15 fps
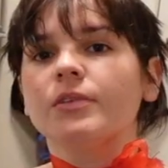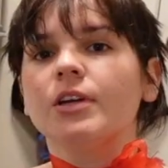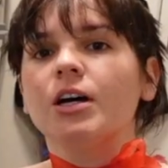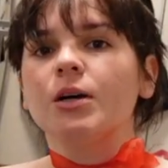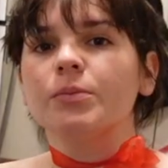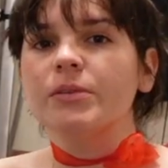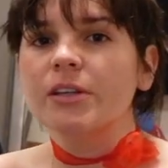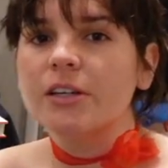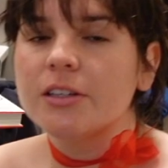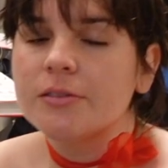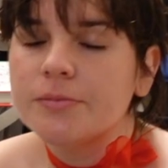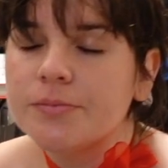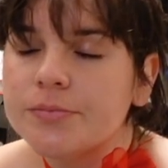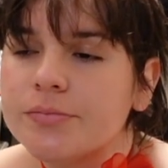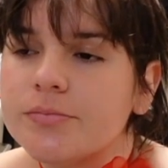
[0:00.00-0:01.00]
Update.
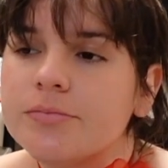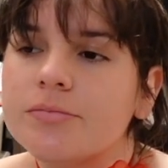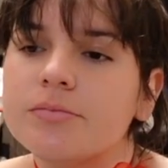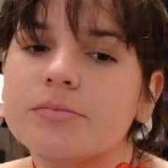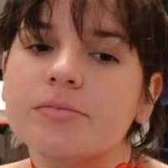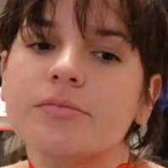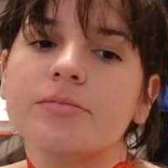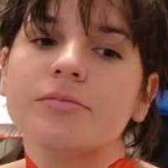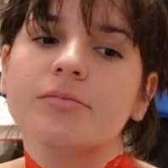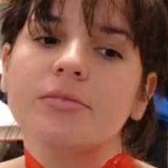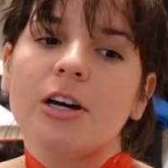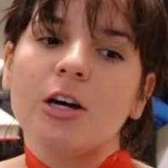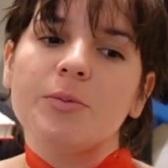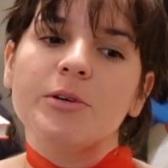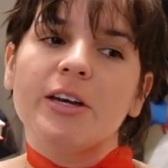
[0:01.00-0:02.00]

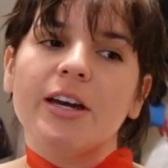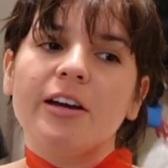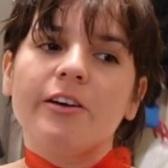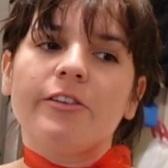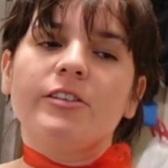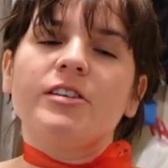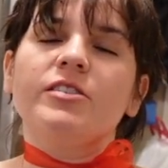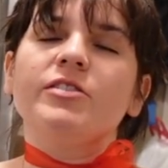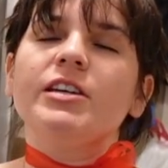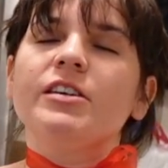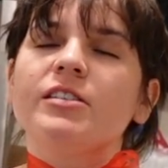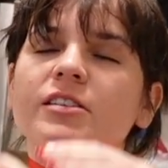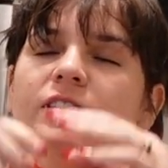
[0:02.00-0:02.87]
I hope you can't hear the TV because